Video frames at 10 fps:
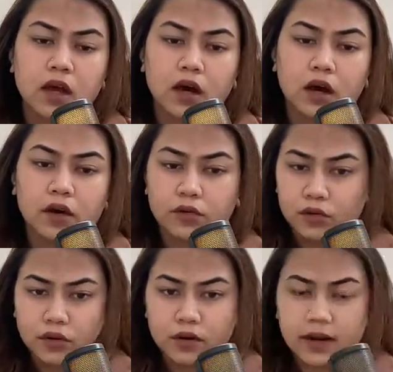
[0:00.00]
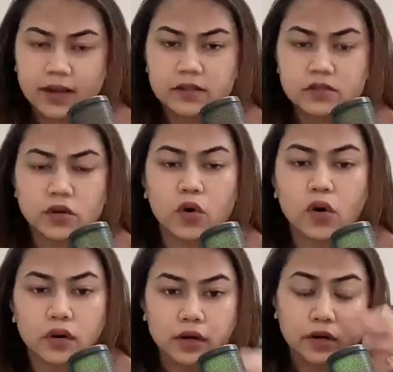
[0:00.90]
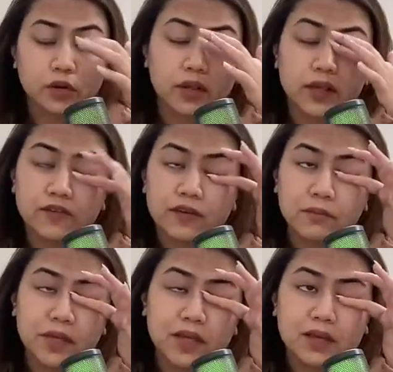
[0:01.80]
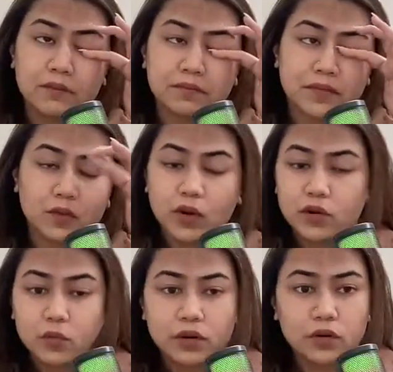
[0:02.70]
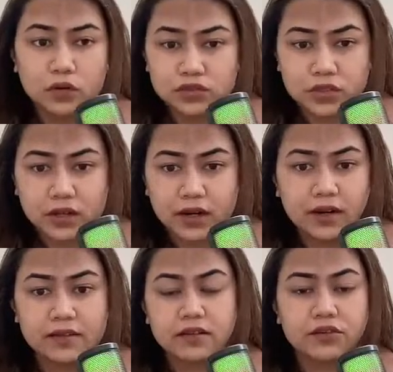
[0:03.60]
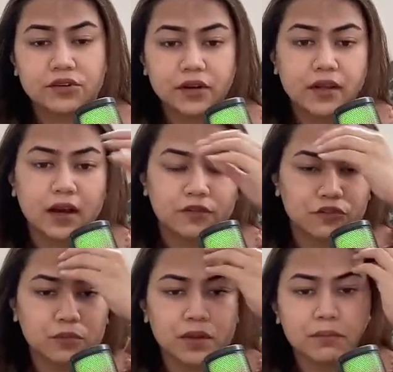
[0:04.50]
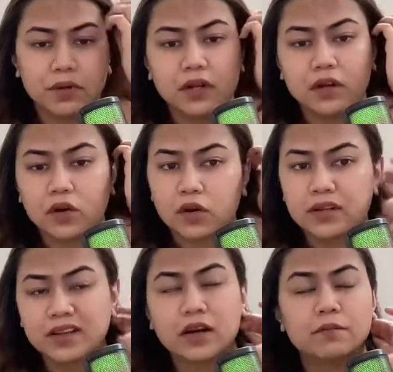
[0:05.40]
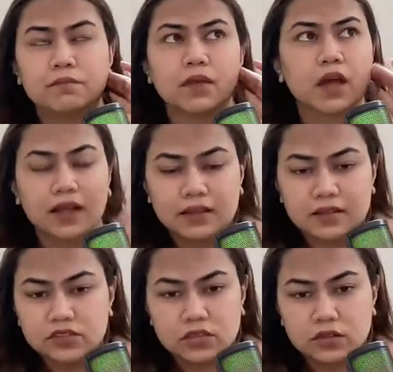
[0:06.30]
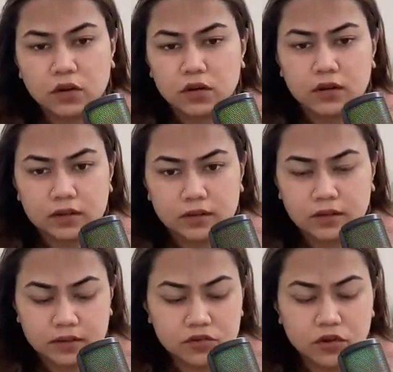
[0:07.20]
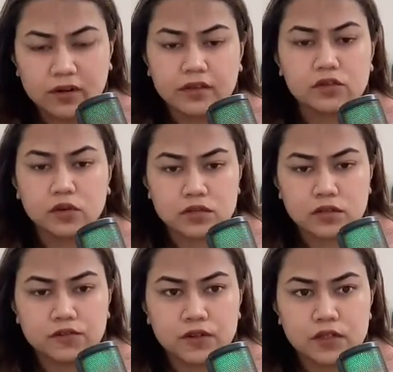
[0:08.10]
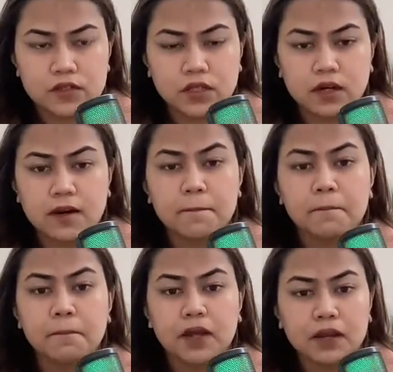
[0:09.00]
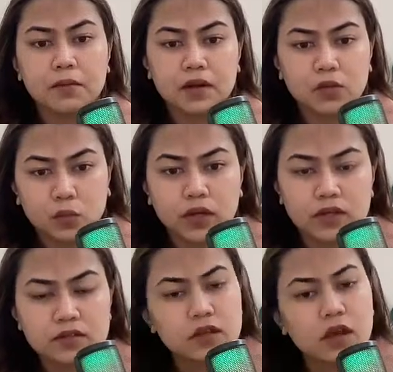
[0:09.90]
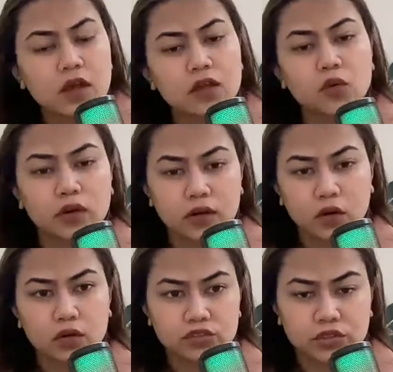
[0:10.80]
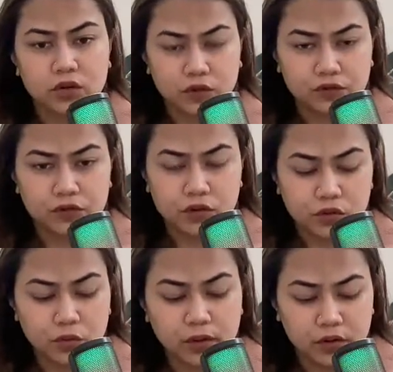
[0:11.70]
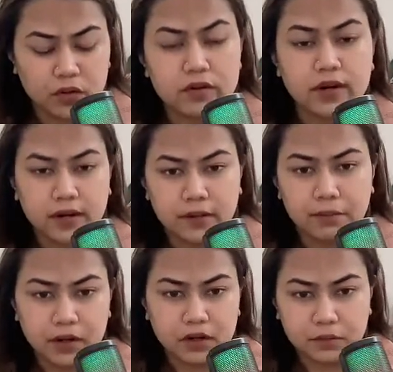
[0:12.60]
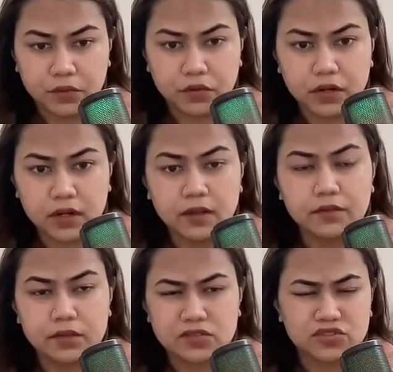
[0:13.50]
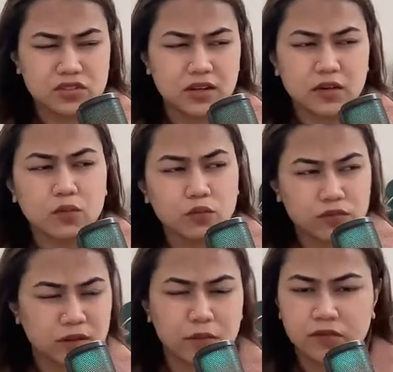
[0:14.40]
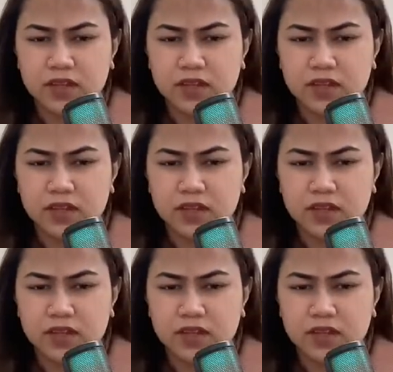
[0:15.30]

to your clients, or it could even be one-to-one coaching. It doesn't really have to be pre-recorded. And these are just lot. This is not an exhaustive list. There are many, many ways you can launch an offer to an already built community. This is just like some of the